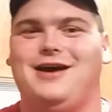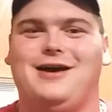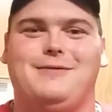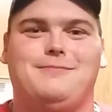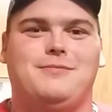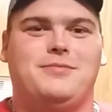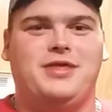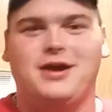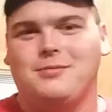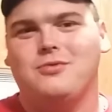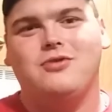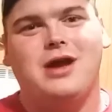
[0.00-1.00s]
um,
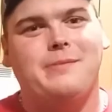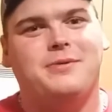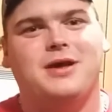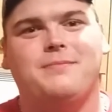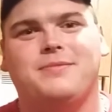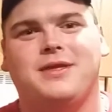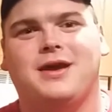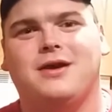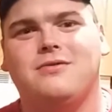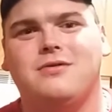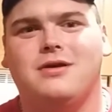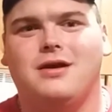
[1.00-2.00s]
thinking to wrap it up
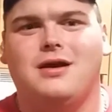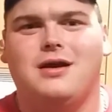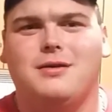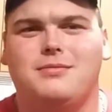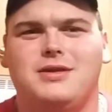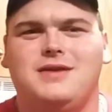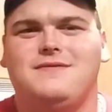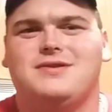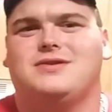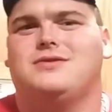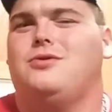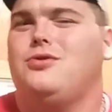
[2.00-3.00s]
now. Uh, I believe
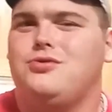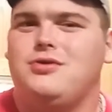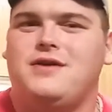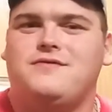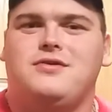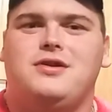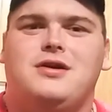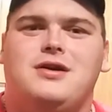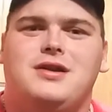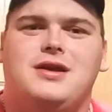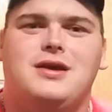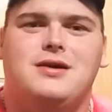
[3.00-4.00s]
it's quarter after
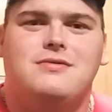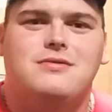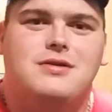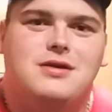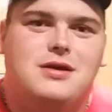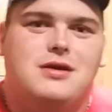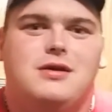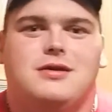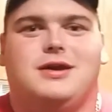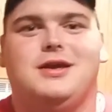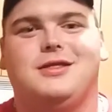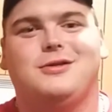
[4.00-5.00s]
nine now.
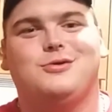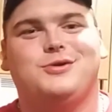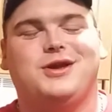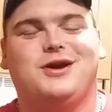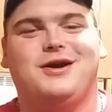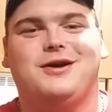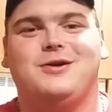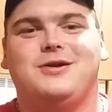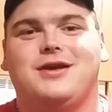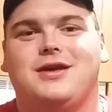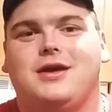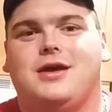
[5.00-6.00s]
Getting a little
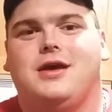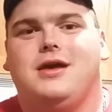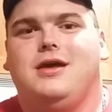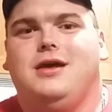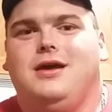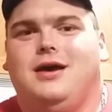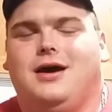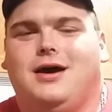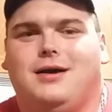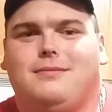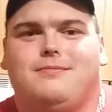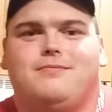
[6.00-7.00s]
tired.
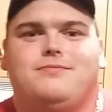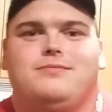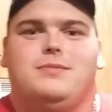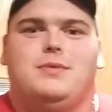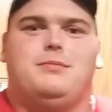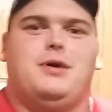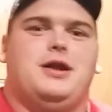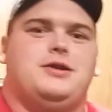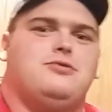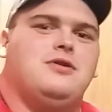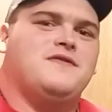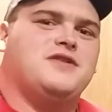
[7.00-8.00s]
Um, I
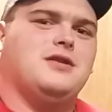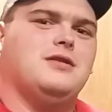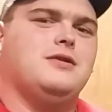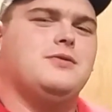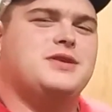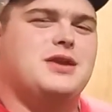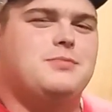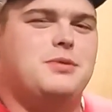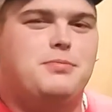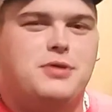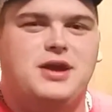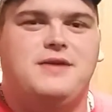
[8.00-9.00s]
do have a little
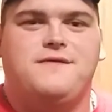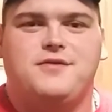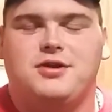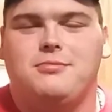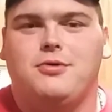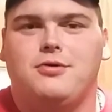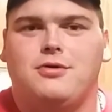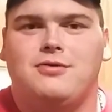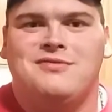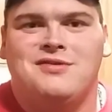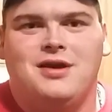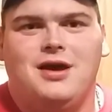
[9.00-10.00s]
something planned for
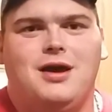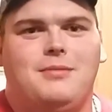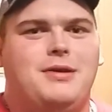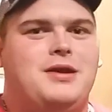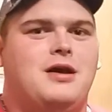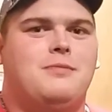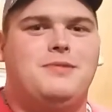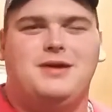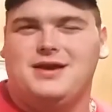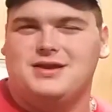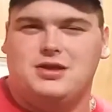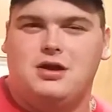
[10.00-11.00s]
tomorrow. Uh, may not
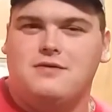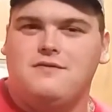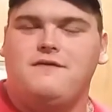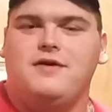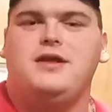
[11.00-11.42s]
be as long of